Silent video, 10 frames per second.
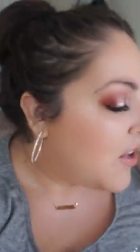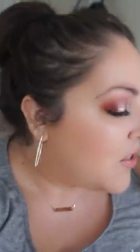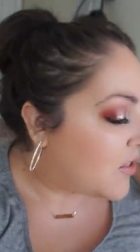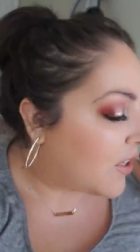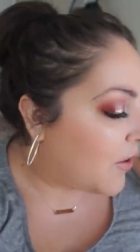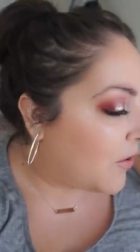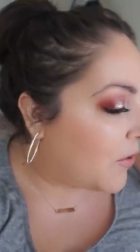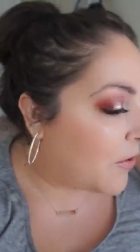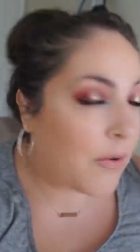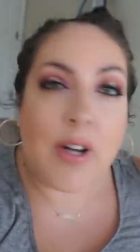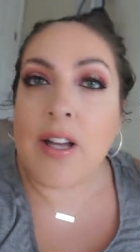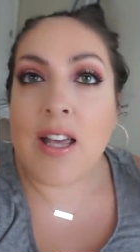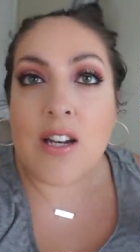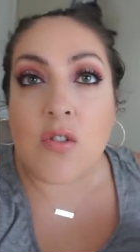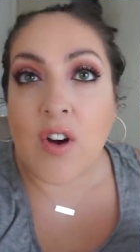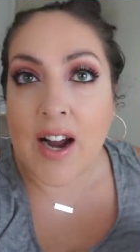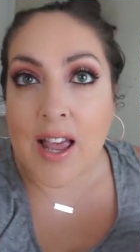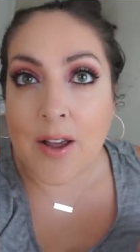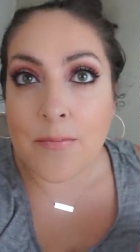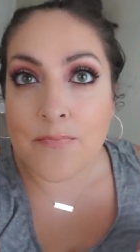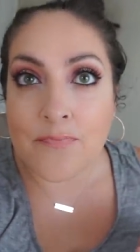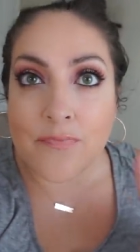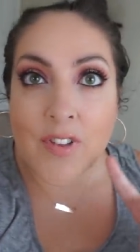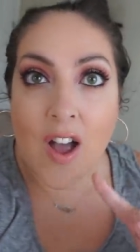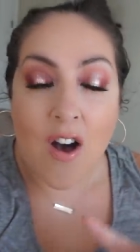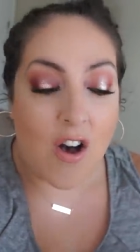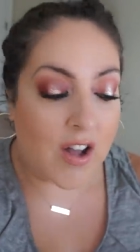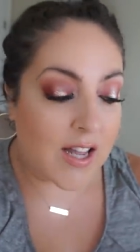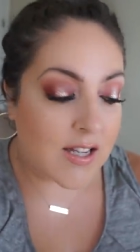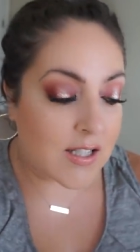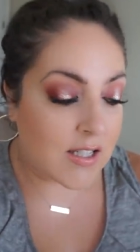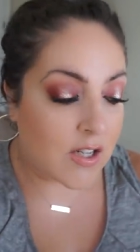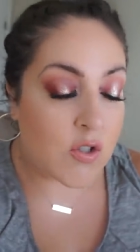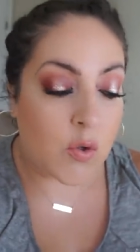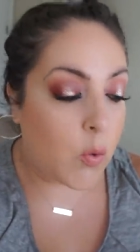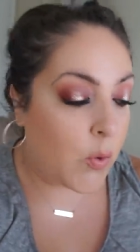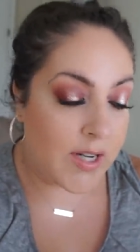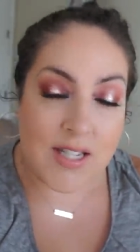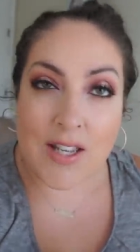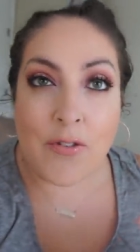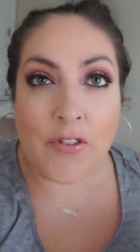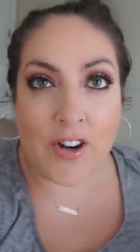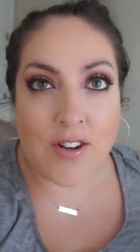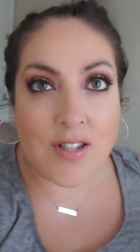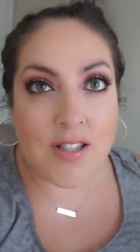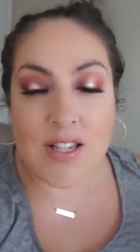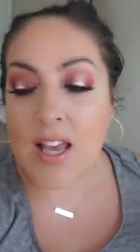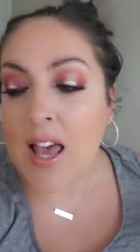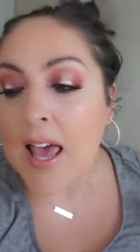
So it is Friday, August 21st,